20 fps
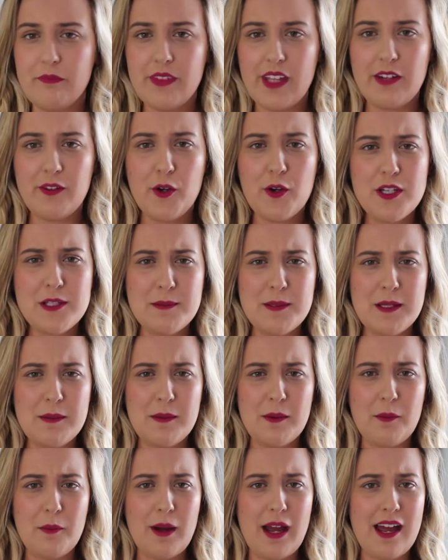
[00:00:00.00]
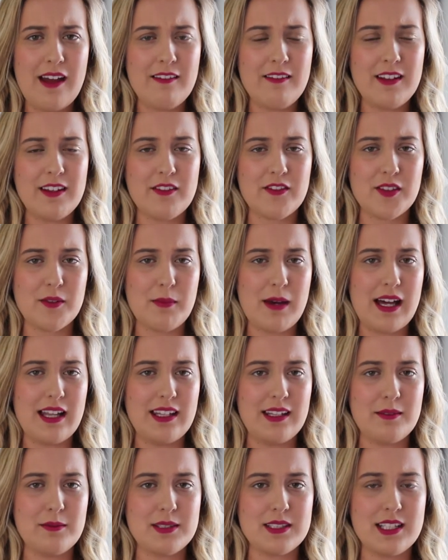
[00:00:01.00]
I've always been a bit wary of the
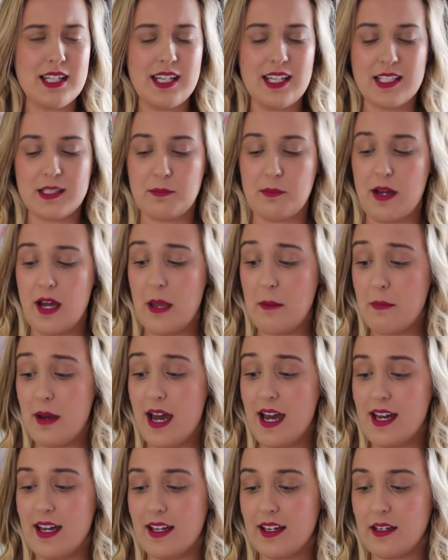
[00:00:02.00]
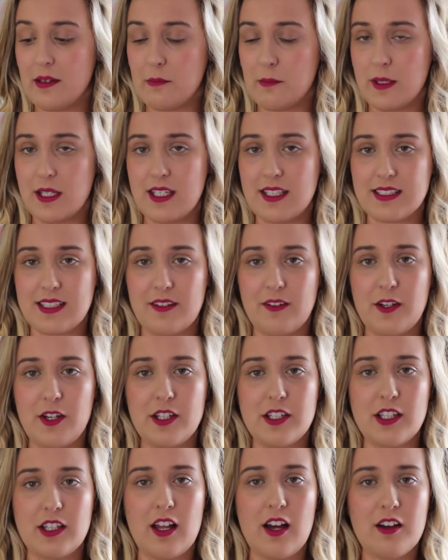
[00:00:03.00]
matte lipsticks by MAC because I've
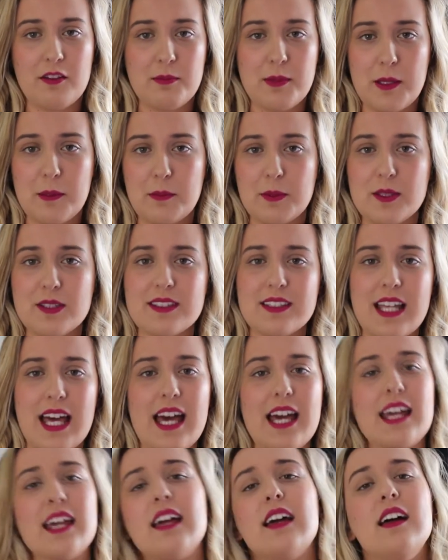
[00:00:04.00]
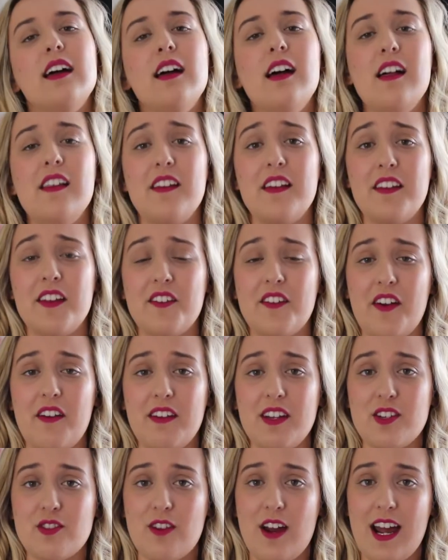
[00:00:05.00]
heard a lot of people say that they're
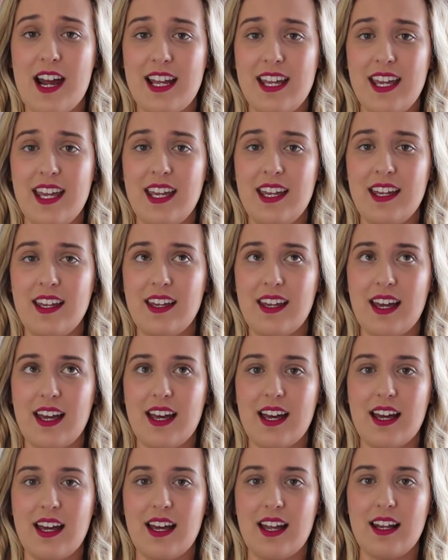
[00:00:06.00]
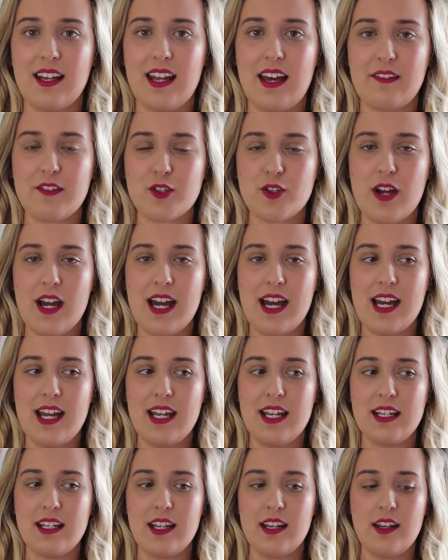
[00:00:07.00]
very drying, and I've
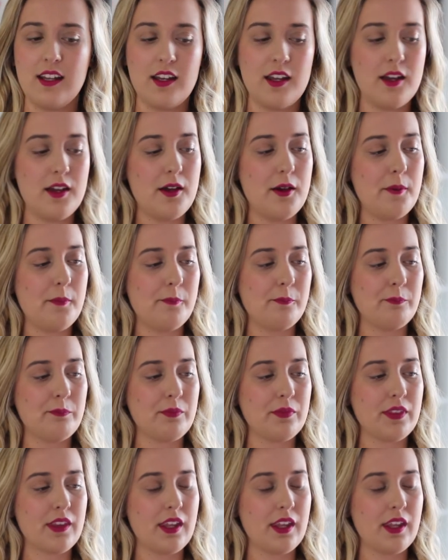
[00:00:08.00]
tried, I